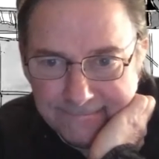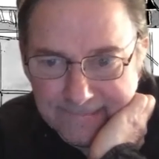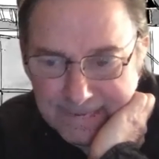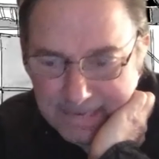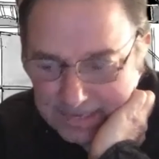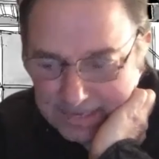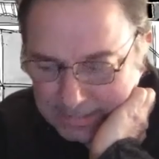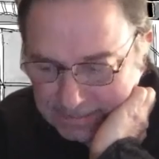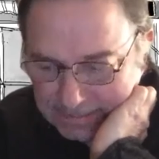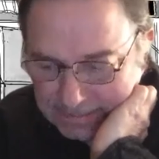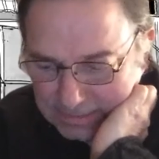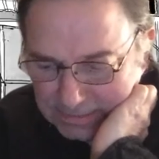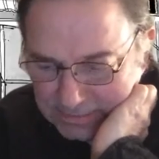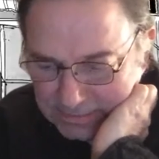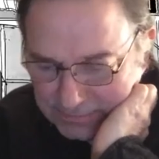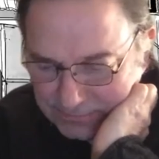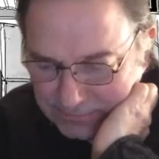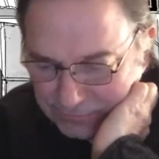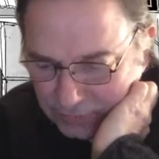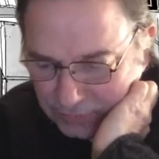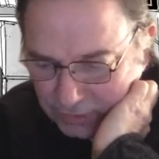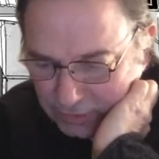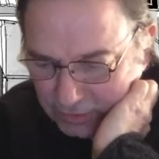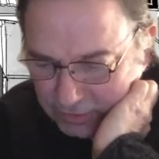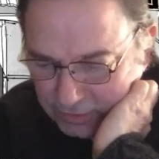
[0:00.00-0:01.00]
And as
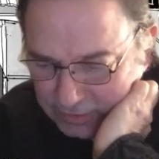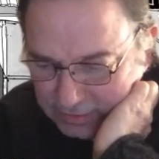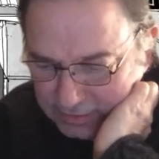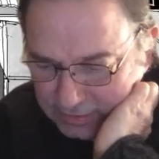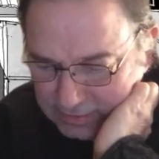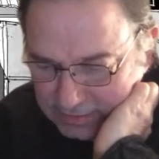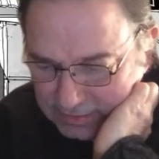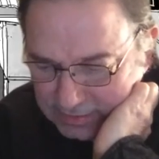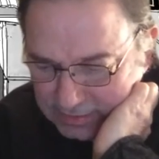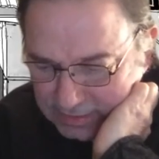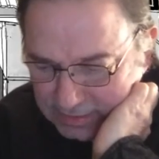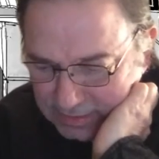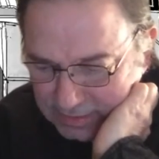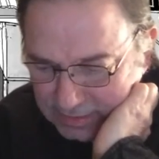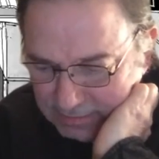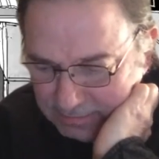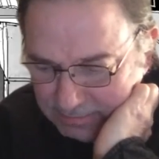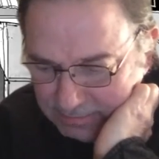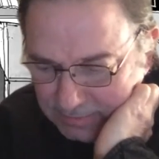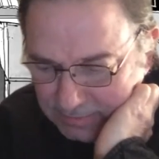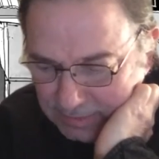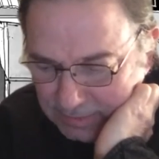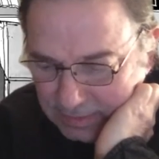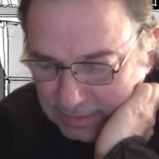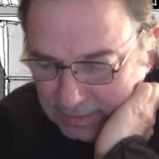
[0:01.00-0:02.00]
far as
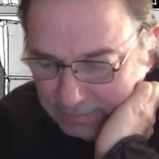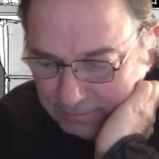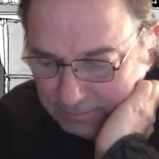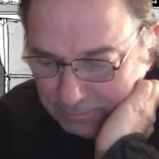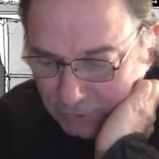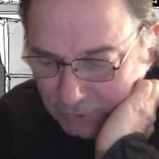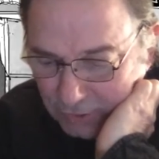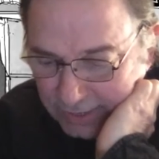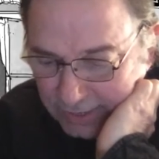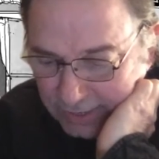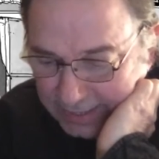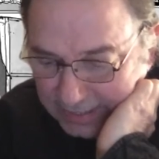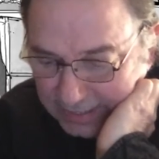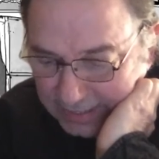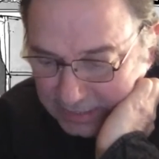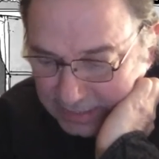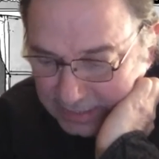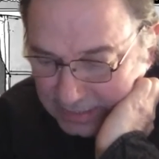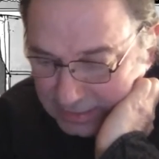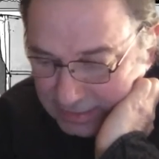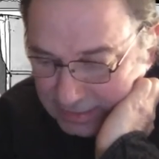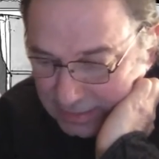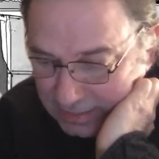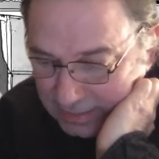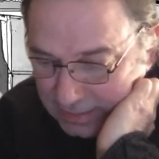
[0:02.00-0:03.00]

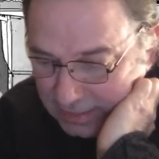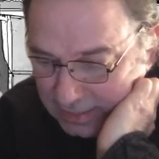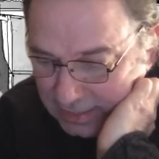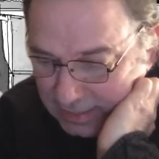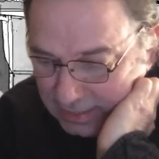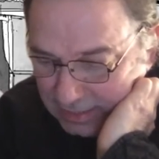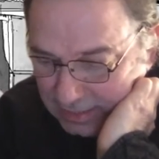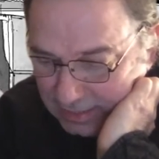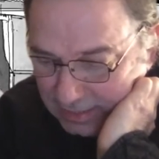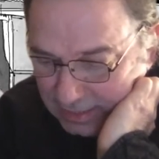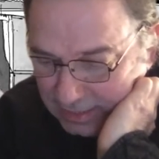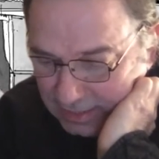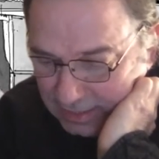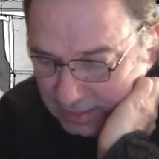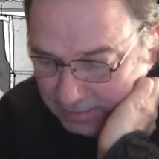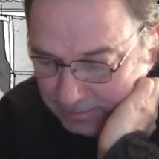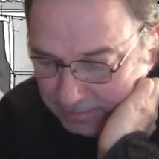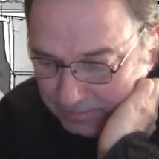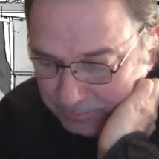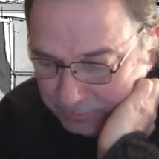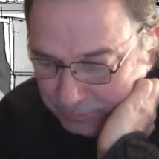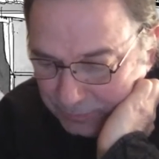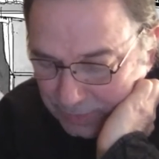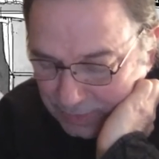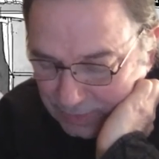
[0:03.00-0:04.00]
marketing,
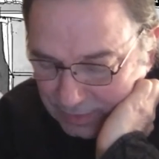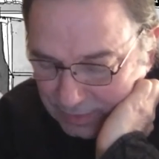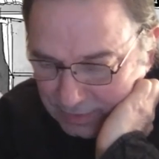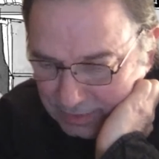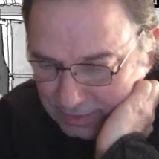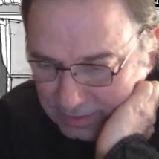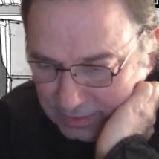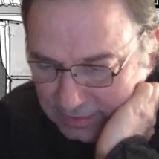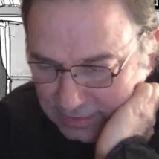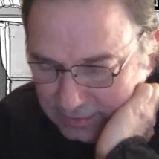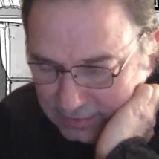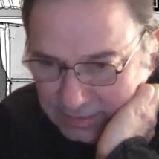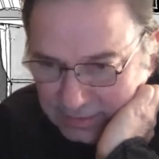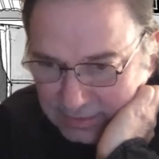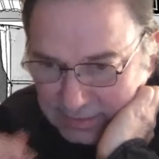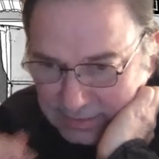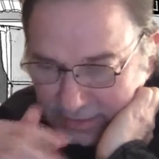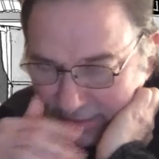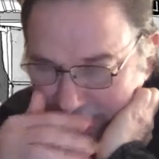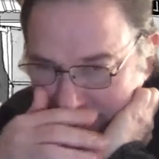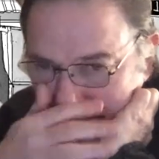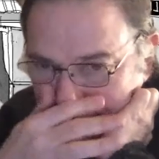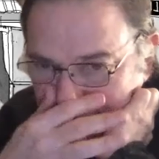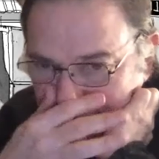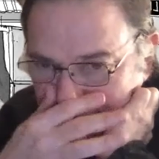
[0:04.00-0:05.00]
this
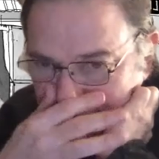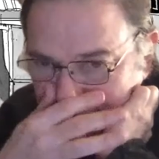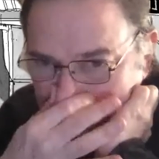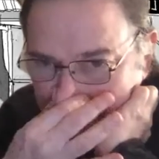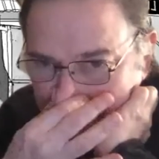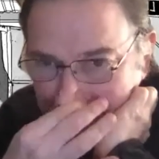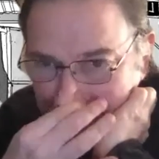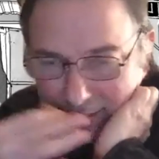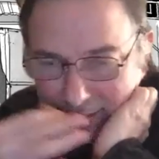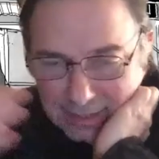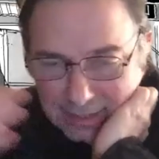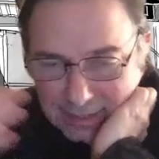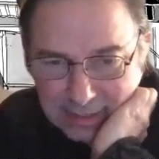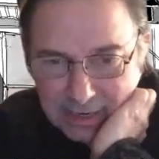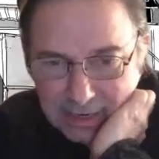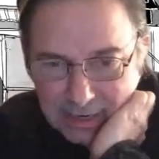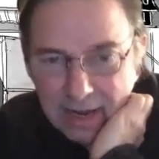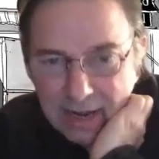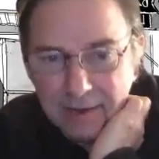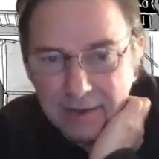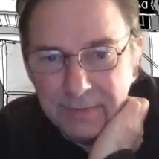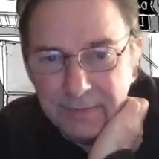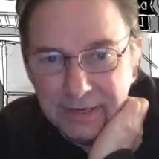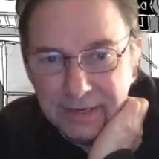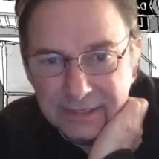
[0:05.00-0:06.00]
is not a
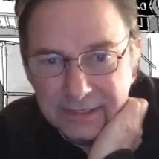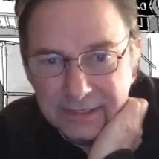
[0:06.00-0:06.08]
comic